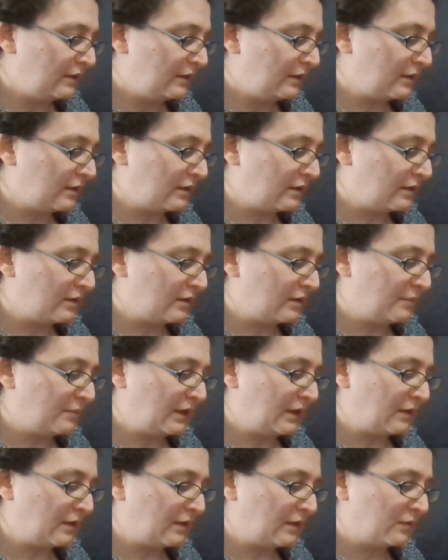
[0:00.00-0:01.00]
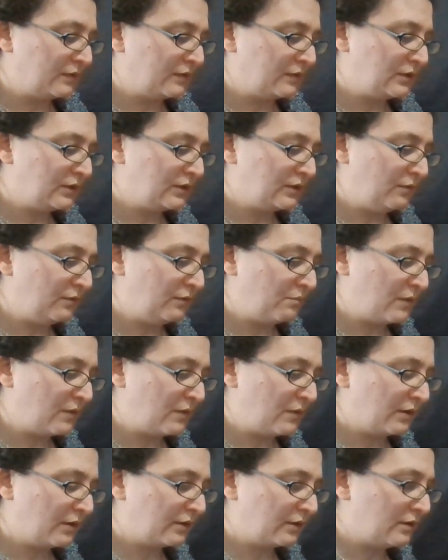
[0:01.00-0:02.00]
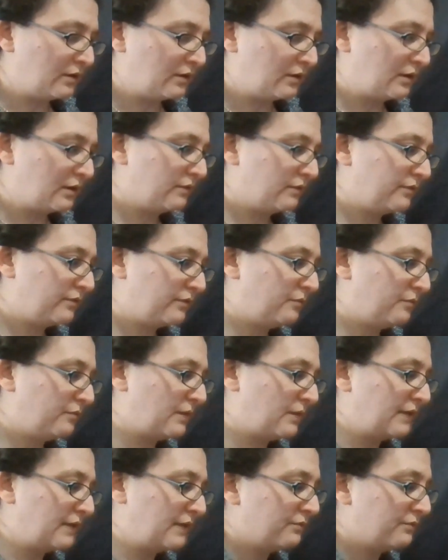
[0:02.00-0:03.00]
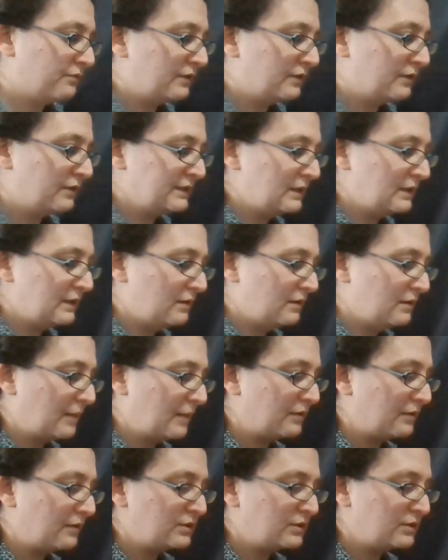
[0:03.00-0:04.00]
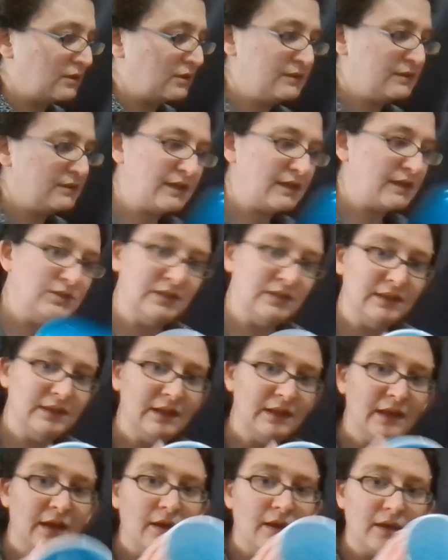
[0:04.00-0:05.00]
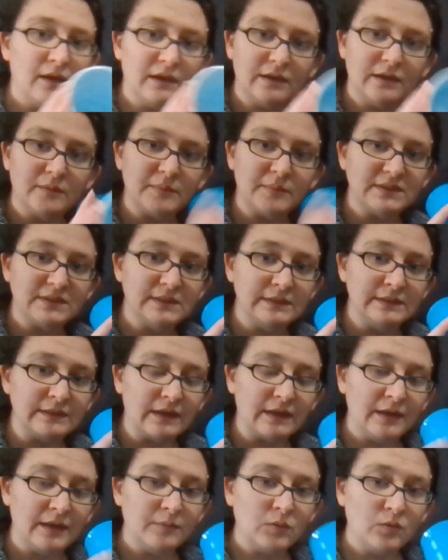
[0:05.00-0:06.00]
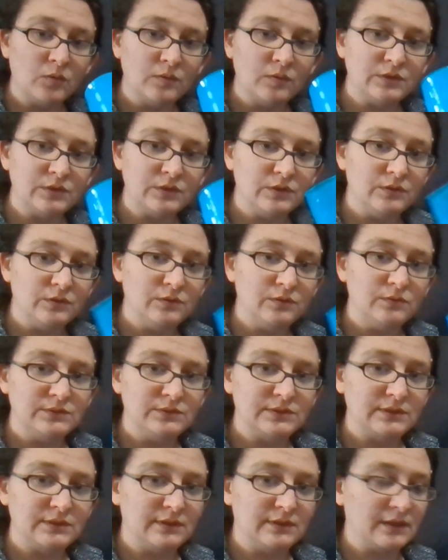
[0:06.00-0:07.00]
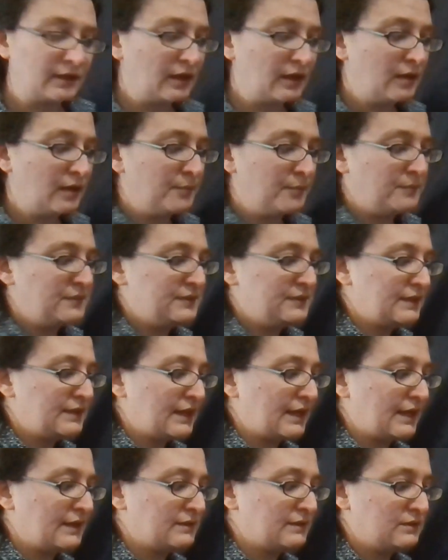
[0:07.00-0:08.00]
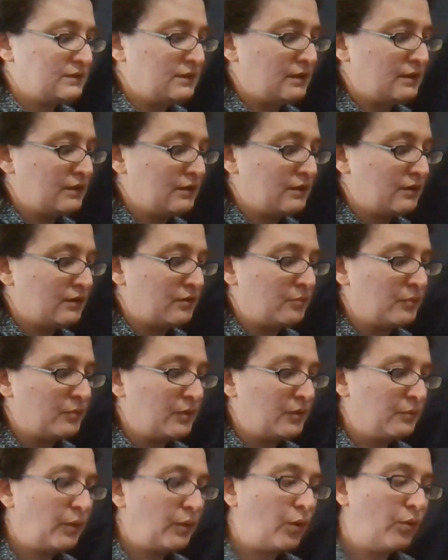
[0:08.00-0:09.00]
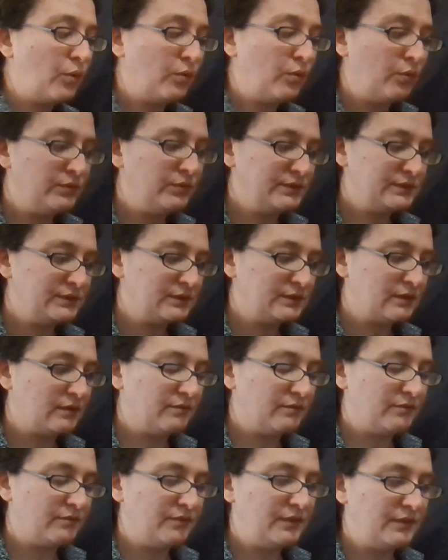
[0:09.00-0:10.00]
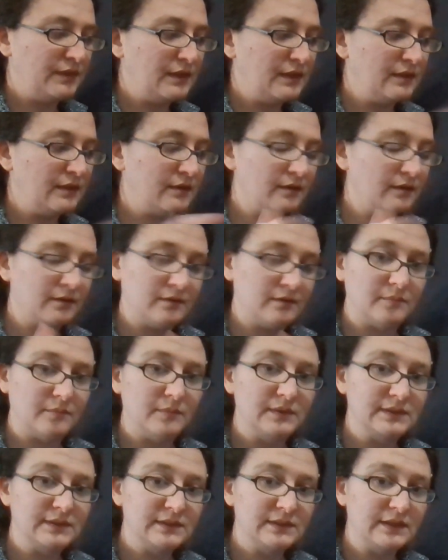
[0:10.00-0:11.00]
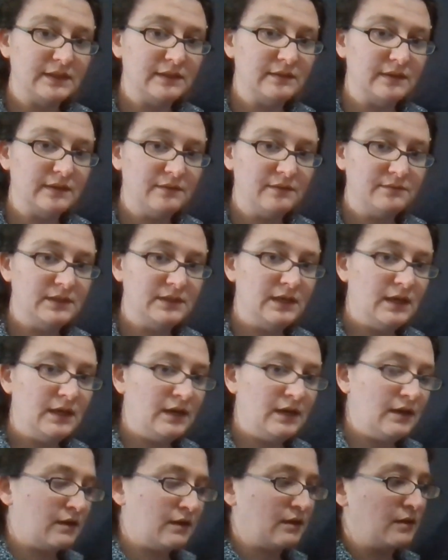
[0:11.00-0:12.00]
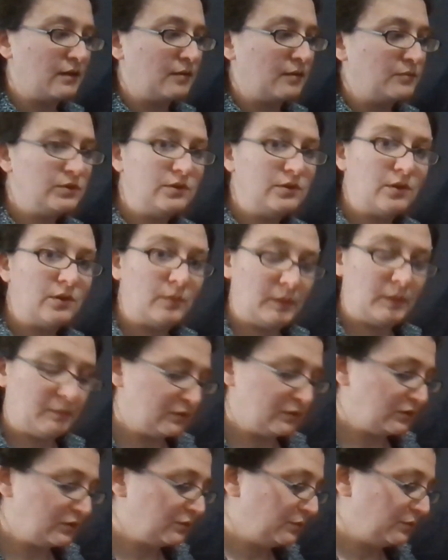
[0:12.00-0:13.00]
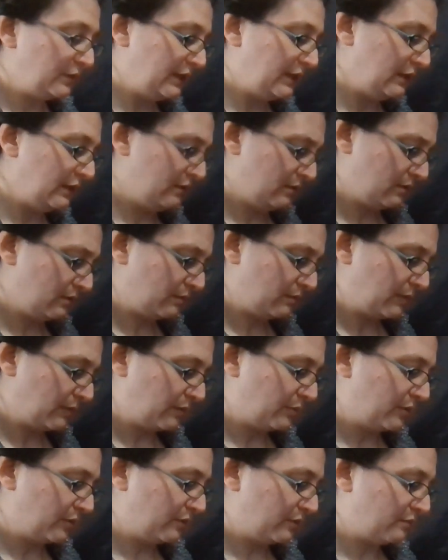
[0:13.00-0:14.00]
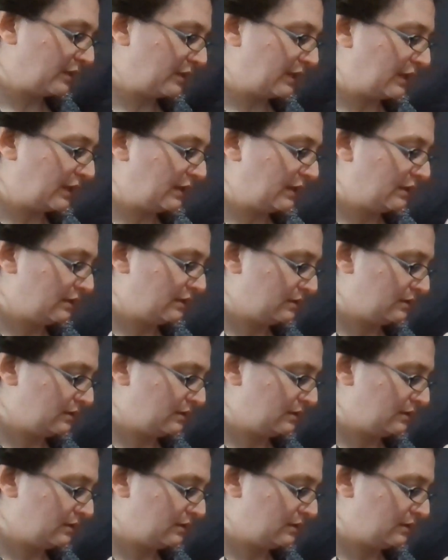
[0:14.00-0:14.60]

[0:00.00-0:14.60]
and I'm going to mark off my start section. And since I'm going to use the cups as the poles of the ski lift to go in between, I'm going to put my